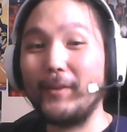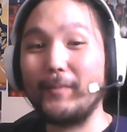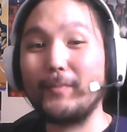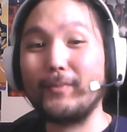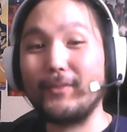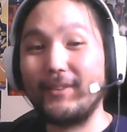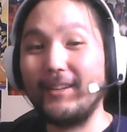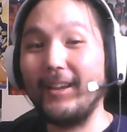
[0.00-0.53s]

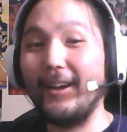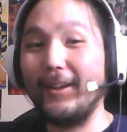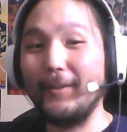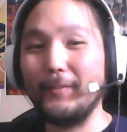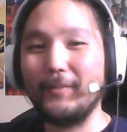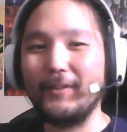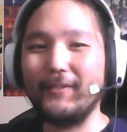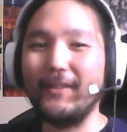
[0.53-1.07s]
pretty
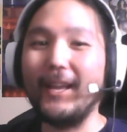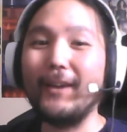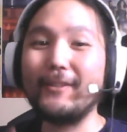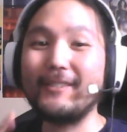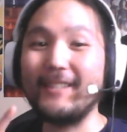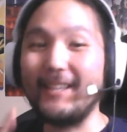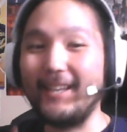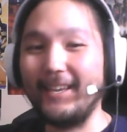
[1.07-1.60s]
hype. If that's
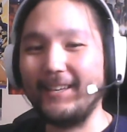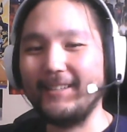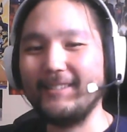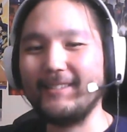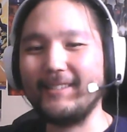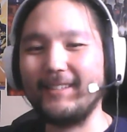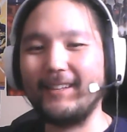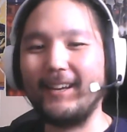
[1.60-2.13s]
the case,
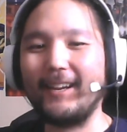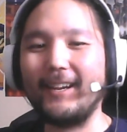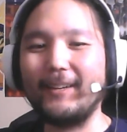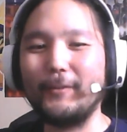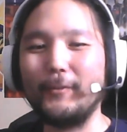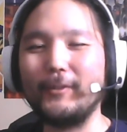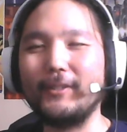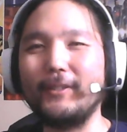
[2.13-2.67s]
then I kind of
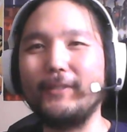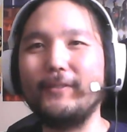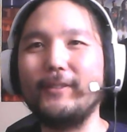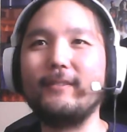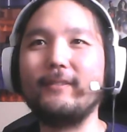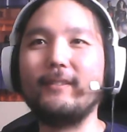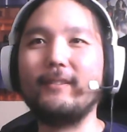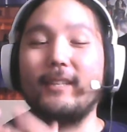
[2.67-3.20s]
wonder if
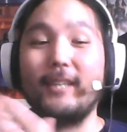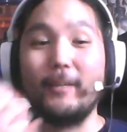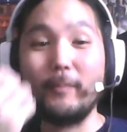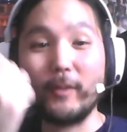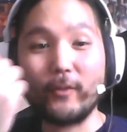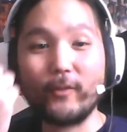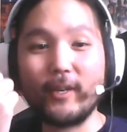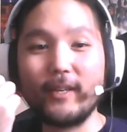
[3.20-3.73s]
he'll keep
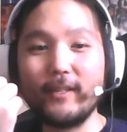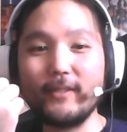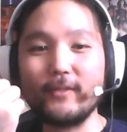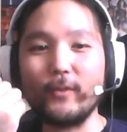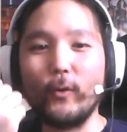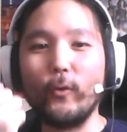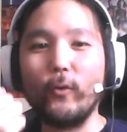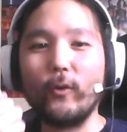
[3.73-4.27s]
the rings
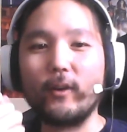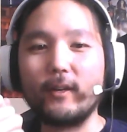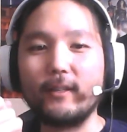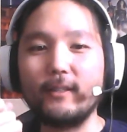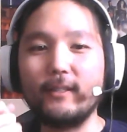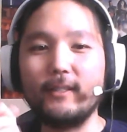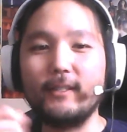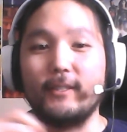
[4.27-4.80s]
or
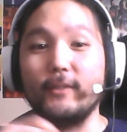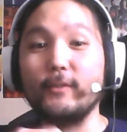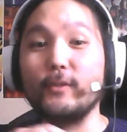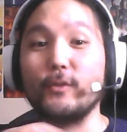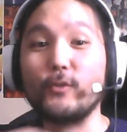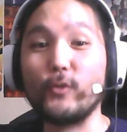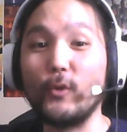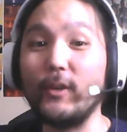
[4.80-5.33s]
he'll
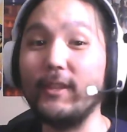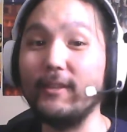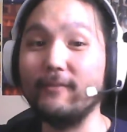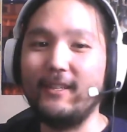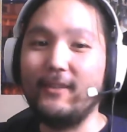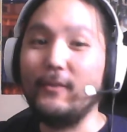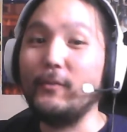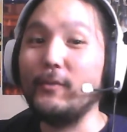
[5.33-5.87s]
destroy
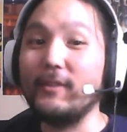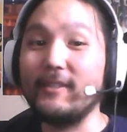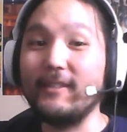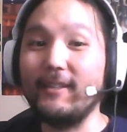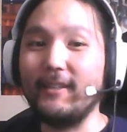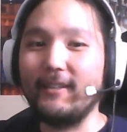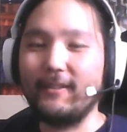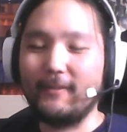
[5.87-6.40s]
them. We'll
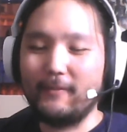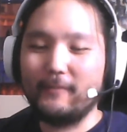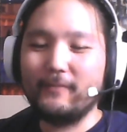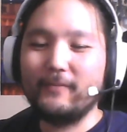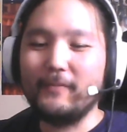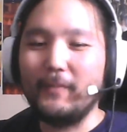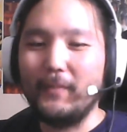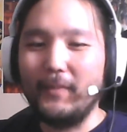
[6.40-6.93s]
see.
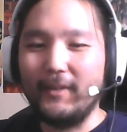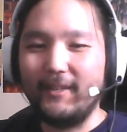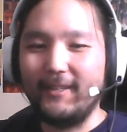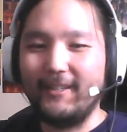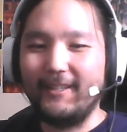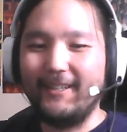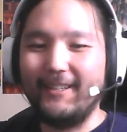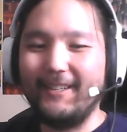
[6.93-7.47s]

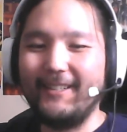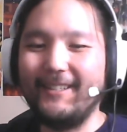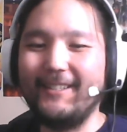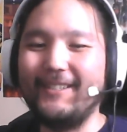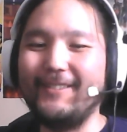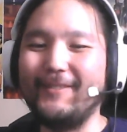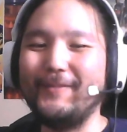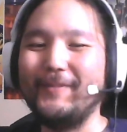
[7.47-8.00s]
But oh my